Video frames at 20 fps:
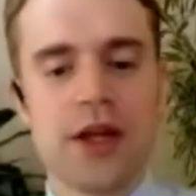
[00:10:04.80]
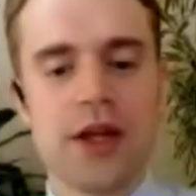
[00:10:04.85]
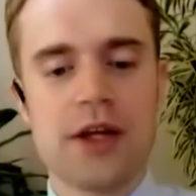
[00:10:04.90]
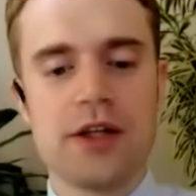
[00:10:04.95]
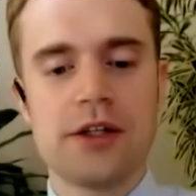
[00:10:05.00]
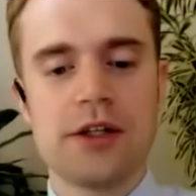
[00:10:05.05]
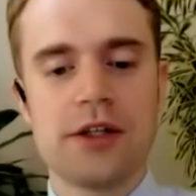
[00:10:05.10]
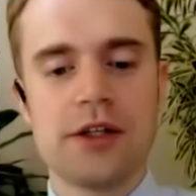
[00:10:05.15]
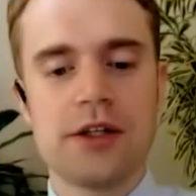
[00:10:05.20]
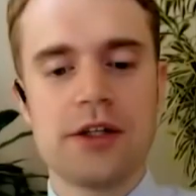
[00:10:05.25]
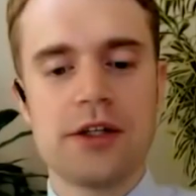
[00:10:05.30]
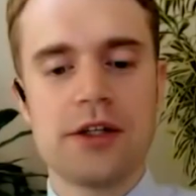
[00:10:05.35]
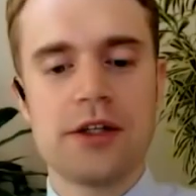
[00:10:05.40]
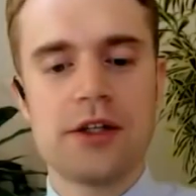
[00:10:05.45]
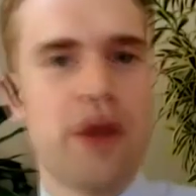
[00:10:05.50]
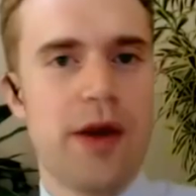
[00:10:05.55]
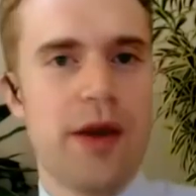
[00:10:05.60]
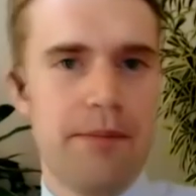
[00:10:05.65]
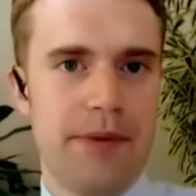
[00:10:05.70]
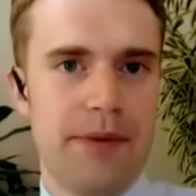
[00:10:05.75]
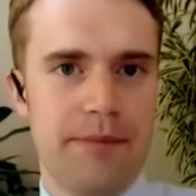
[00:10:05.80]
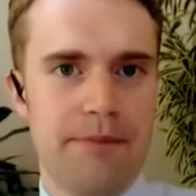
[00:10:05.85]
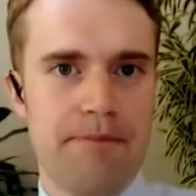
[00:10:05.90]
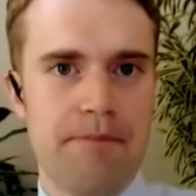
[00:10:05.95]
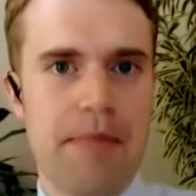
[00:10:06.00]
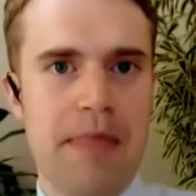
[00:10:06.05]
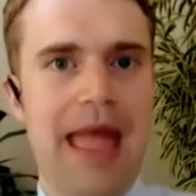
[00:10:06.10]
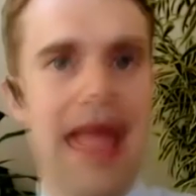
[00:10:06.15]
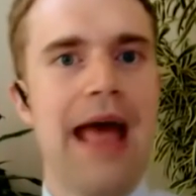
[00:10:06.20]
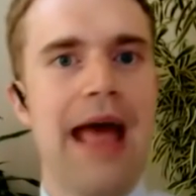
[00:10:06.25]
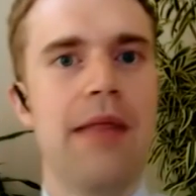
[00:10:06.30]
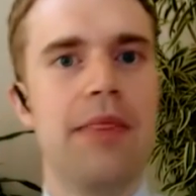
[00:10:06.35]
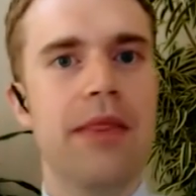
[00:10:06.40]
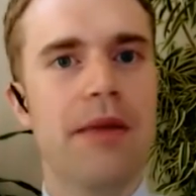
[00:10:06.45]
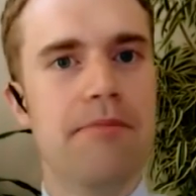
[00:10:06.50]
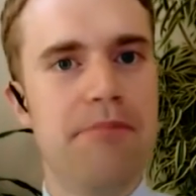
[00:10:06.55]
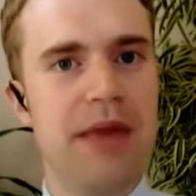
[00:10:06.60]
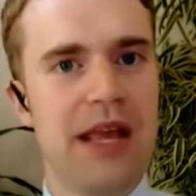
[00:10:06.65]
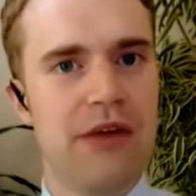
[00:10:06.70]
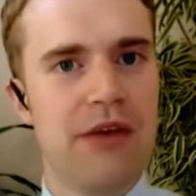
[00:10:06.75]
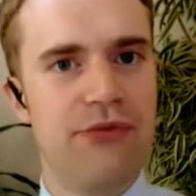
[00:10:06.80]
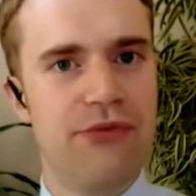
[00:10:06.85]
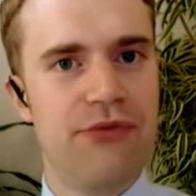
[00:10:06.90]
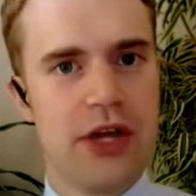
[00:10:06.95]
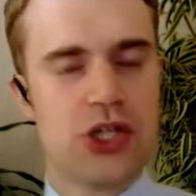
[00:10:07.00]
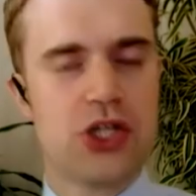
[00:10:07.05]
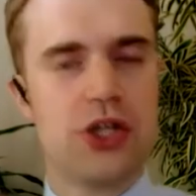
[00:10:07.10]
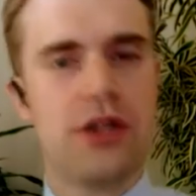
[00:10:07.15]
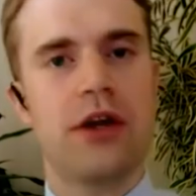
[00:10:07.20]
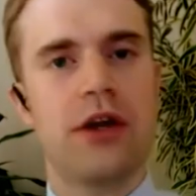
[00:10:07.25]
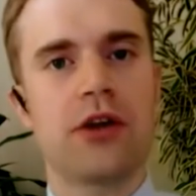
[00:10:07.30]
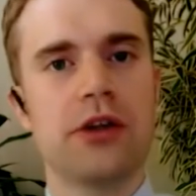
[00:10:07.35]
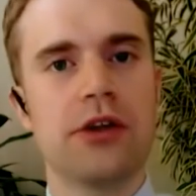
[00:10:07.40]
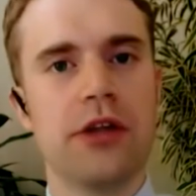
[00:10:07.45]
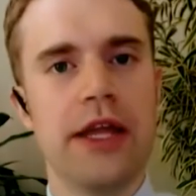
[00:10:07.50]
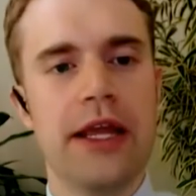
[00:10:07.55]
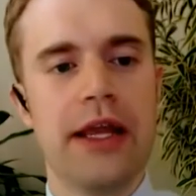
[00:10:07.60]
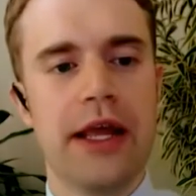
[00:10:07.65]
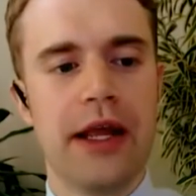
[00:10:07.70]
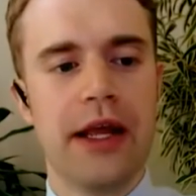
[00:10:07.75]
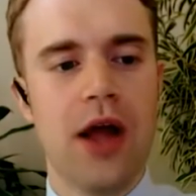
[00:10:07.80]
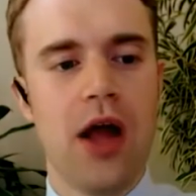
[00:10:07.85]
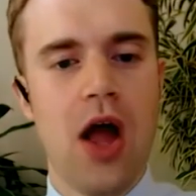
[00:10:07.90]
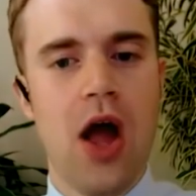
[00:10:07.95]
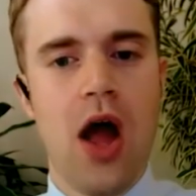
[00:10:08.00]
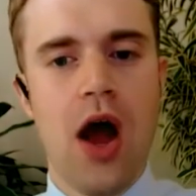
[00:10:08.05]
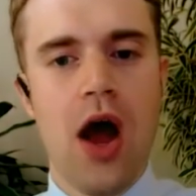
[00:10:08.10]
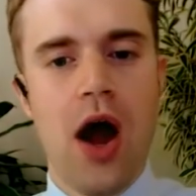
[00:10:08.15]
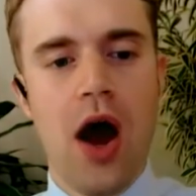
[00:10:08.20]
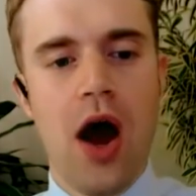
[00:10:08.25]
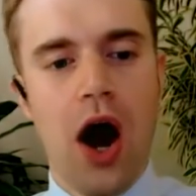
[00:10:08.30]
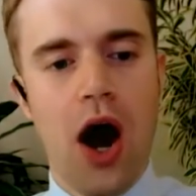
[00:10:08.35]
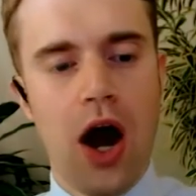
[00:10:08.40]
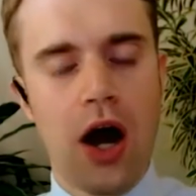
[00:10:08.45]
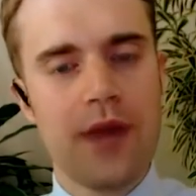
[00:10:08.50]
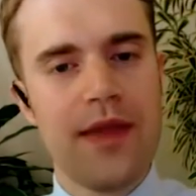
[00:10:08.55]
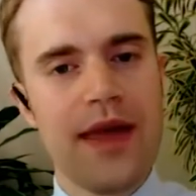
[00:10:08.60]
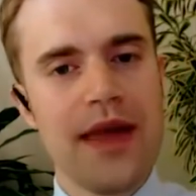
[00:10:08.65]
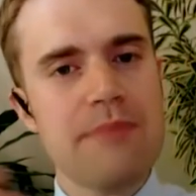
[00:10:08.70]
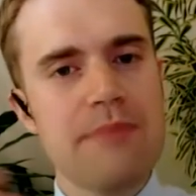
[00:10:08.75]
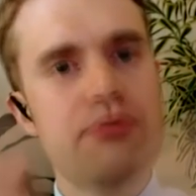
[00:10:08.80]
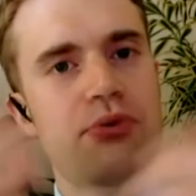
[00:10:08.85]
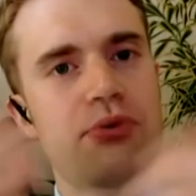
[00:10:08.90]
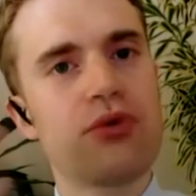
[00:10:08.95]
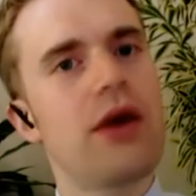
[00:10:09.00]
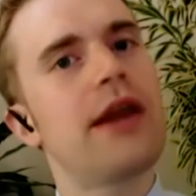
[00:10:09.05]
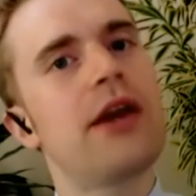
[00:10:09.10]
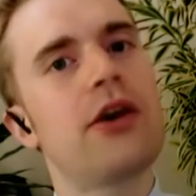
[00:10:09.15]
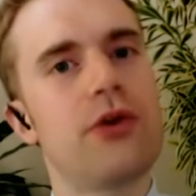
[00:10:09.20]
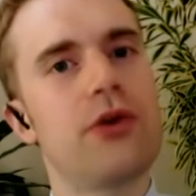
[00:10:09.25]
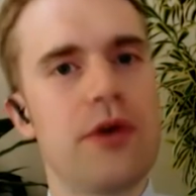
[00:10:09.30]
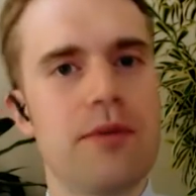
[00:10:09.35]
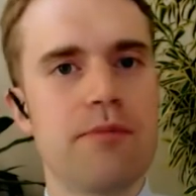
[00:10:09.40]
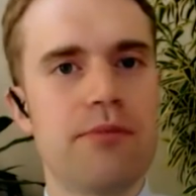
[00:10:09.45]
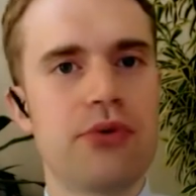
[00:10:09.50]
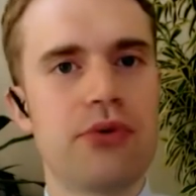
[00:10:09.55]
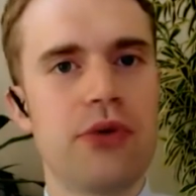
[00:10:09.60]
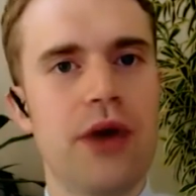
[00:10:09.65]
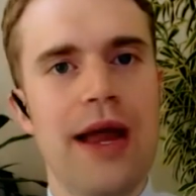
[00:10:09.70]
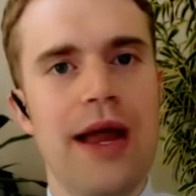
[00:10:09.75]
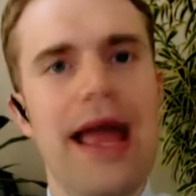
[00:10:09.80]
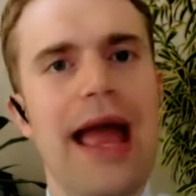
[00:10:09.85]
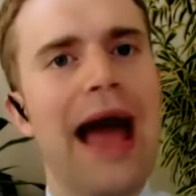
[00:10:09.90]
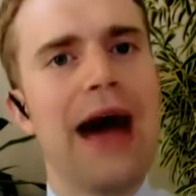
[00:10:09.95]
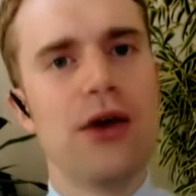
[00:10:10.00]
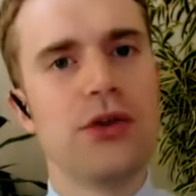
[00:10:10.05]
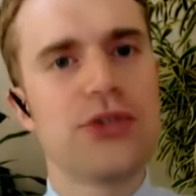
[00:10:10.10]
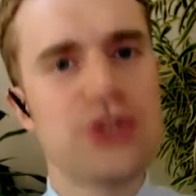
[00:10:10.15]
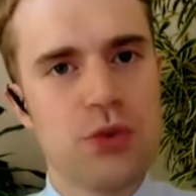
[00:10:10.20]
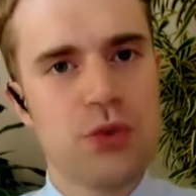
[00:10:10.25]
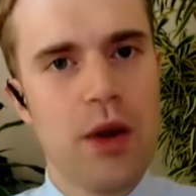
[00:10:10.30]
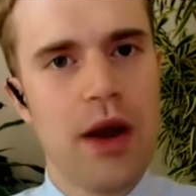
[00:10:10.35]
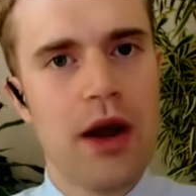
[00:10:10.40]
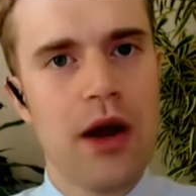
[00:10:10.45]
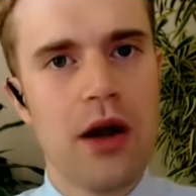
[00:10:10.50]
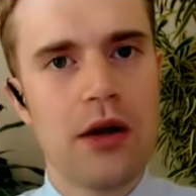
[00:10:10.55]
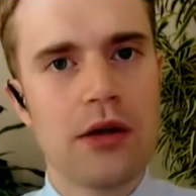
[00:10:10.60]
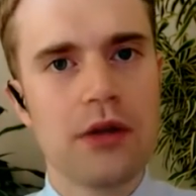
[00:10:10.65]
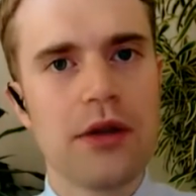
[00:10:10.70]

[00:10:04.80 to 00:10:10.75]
the cleaner shrimp and the big fish that they're cleaning, are they predator and prey elsewhere?